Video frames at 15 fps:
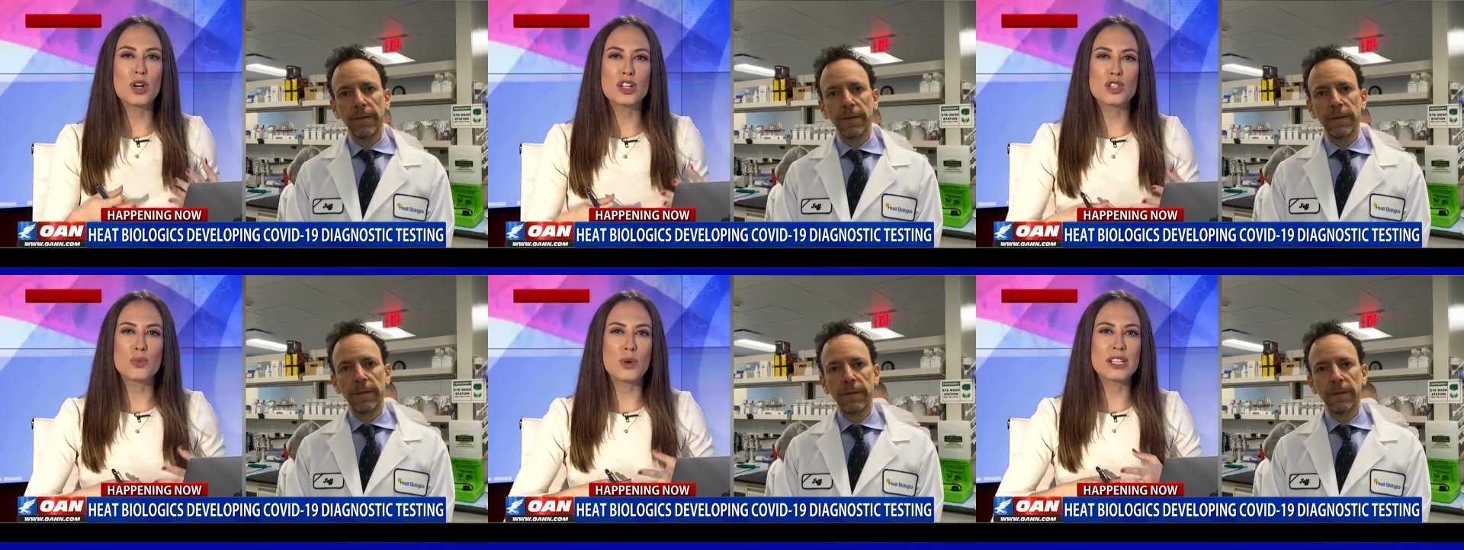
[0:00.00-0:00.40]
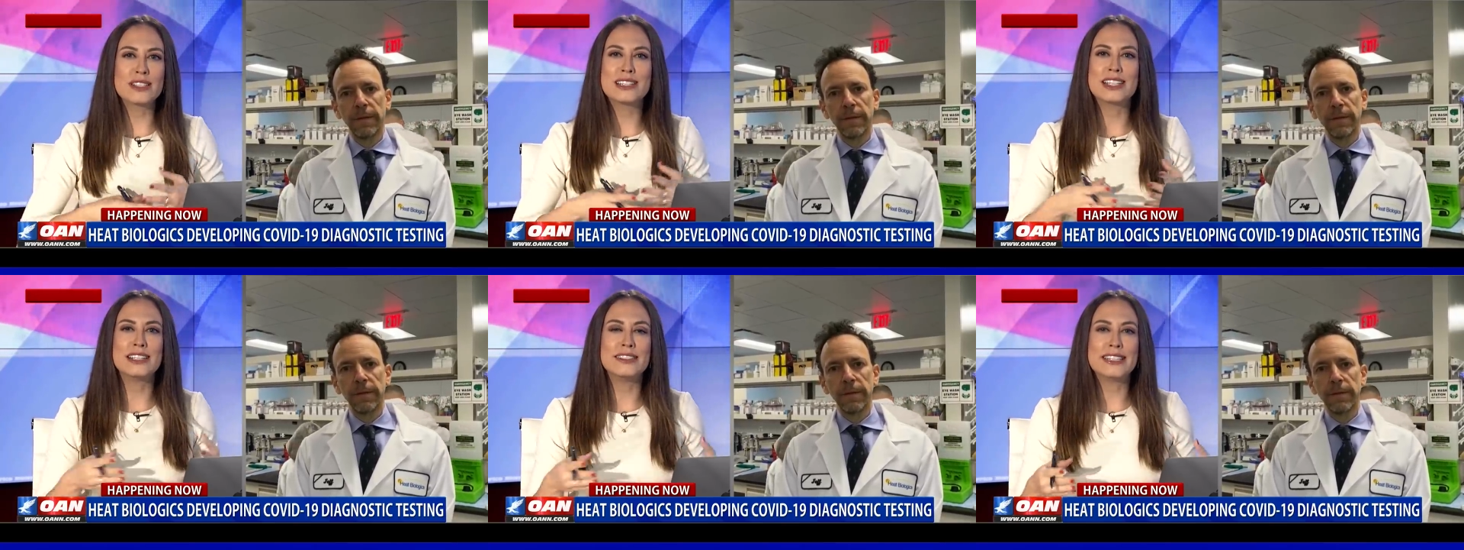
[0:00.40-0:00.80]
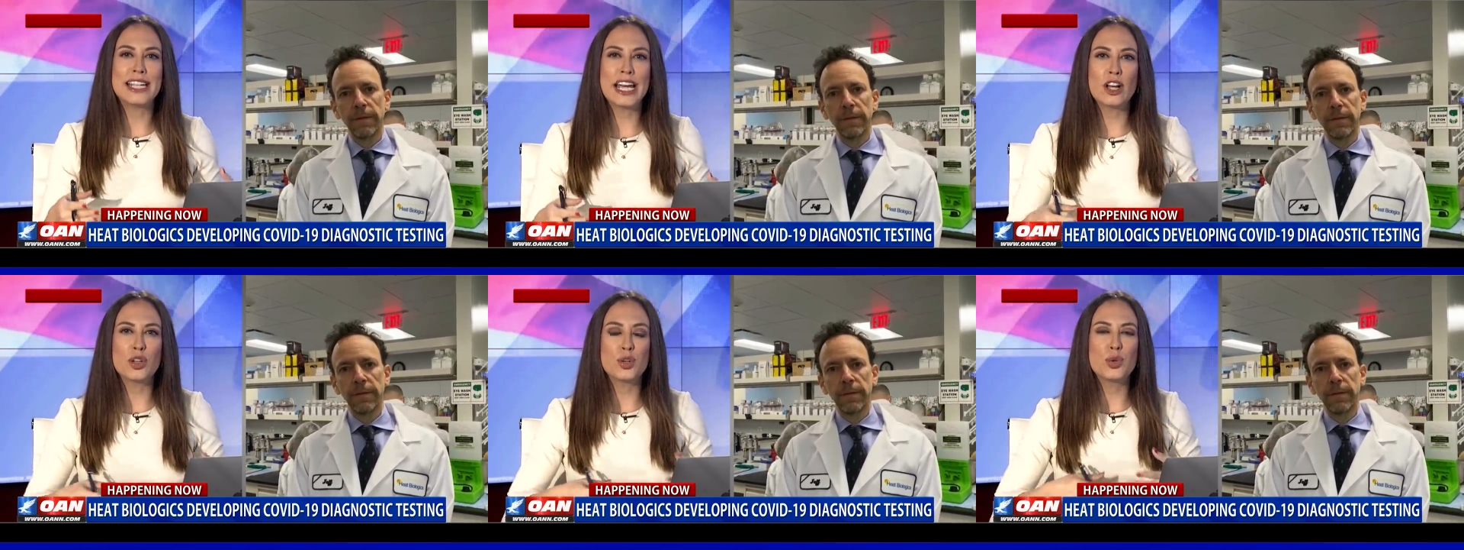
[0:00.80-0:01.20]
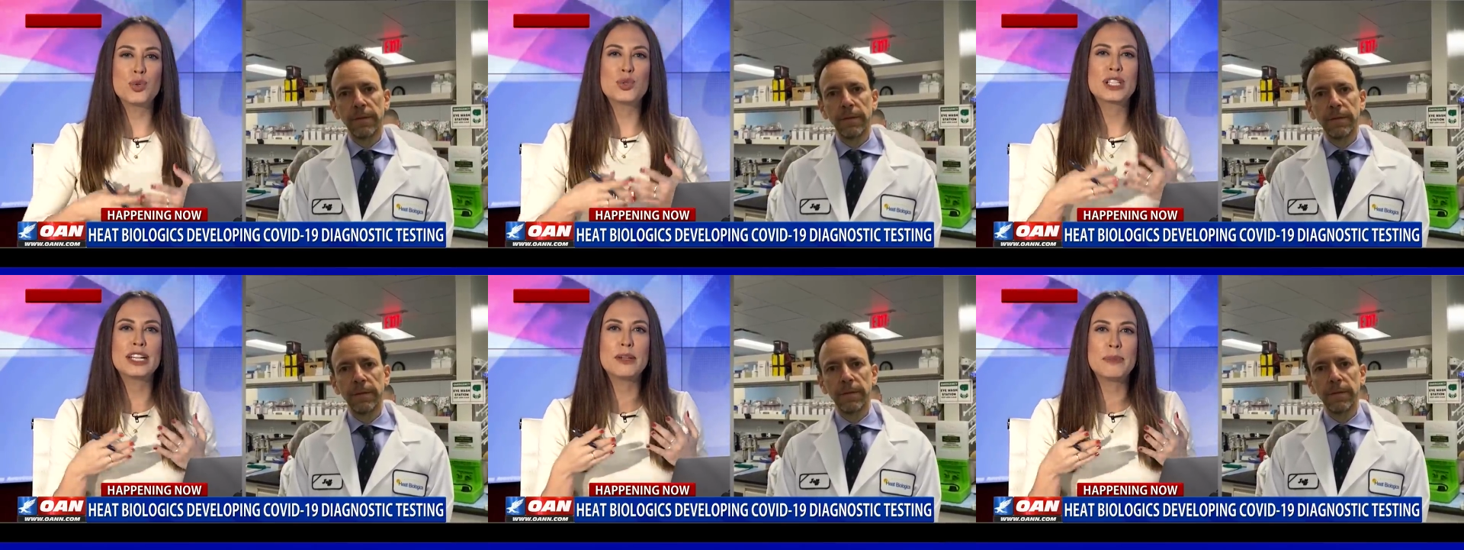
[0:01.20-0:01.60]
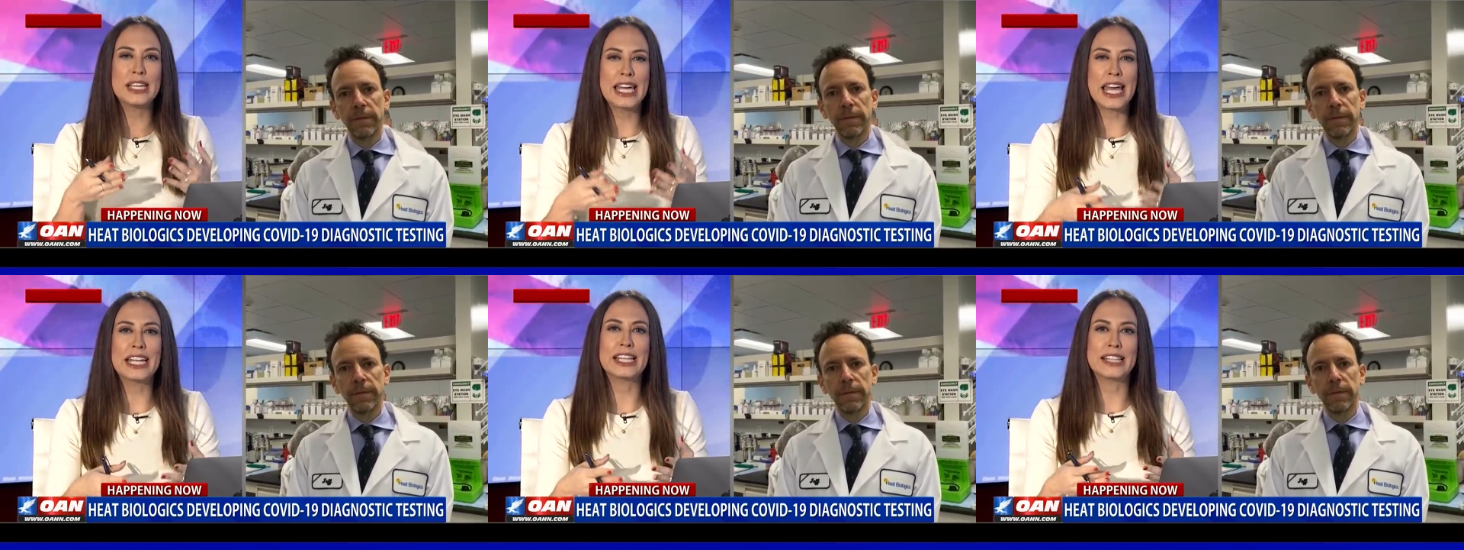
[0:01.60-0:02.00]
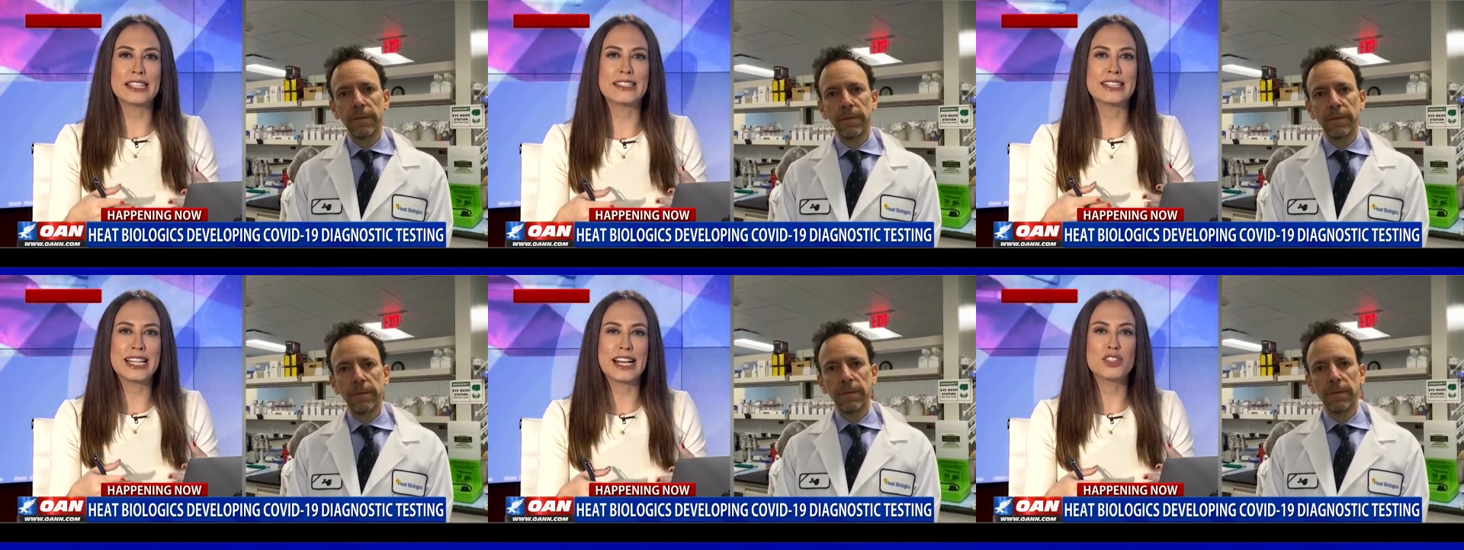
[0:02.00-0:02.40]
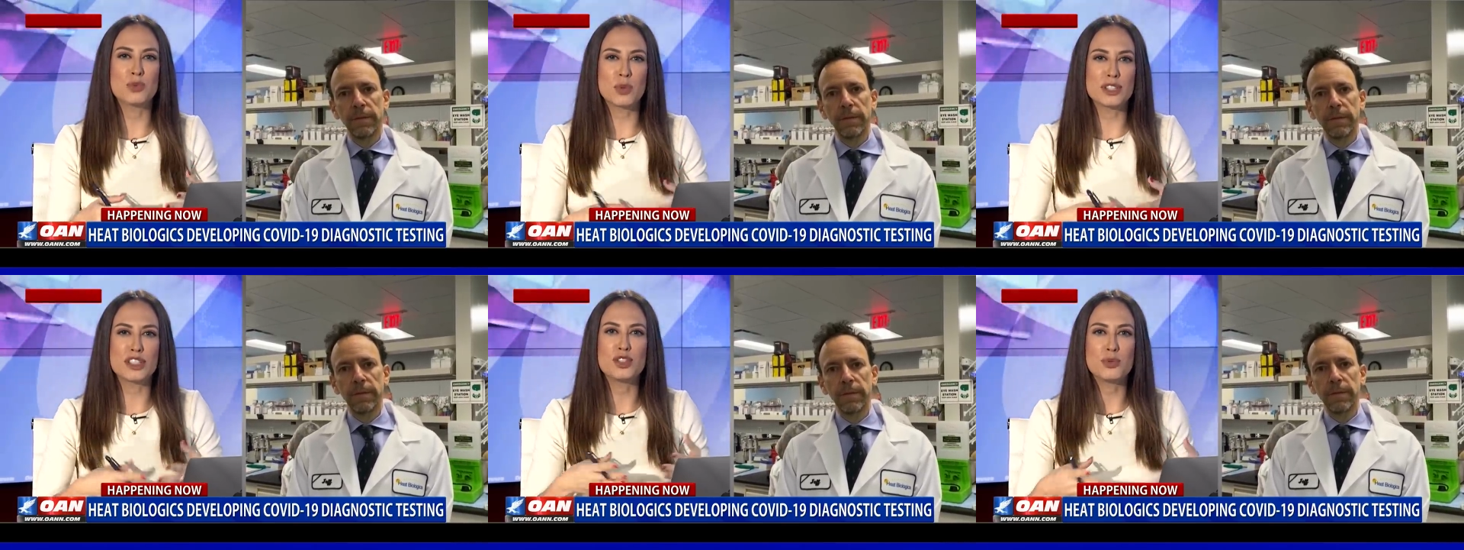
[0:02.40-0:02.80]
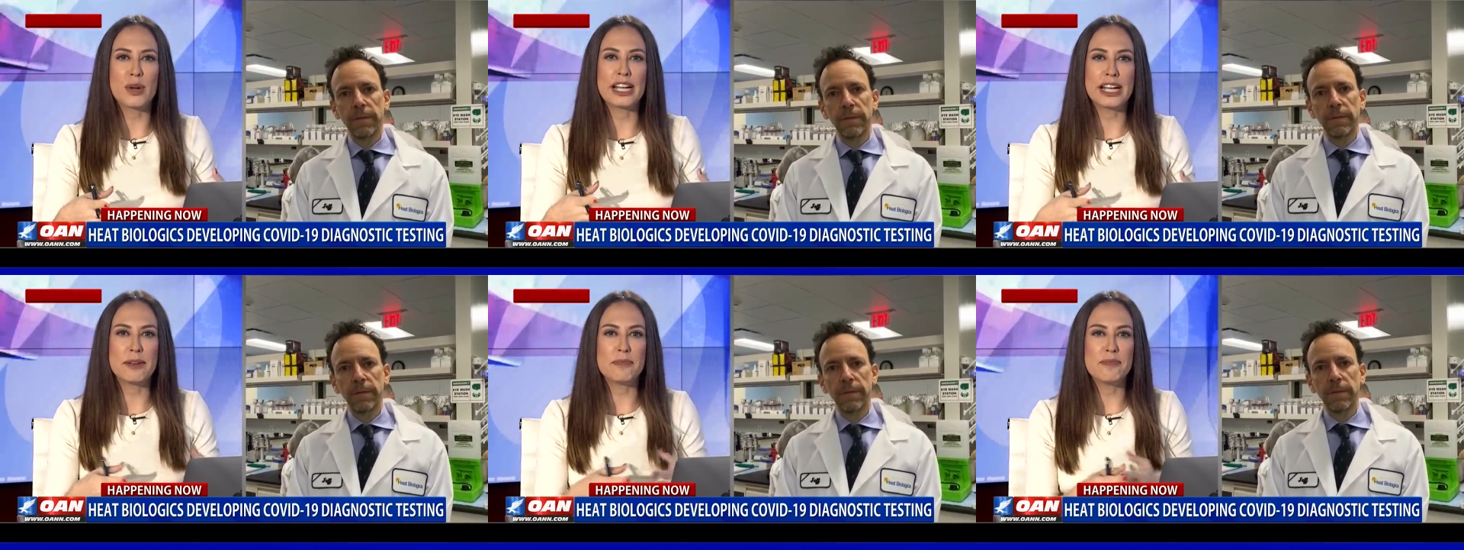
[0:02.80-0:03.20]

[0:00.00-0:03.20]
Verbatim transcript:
Speaker 1: What does it entail? Who's going to be getting this test once it's ready?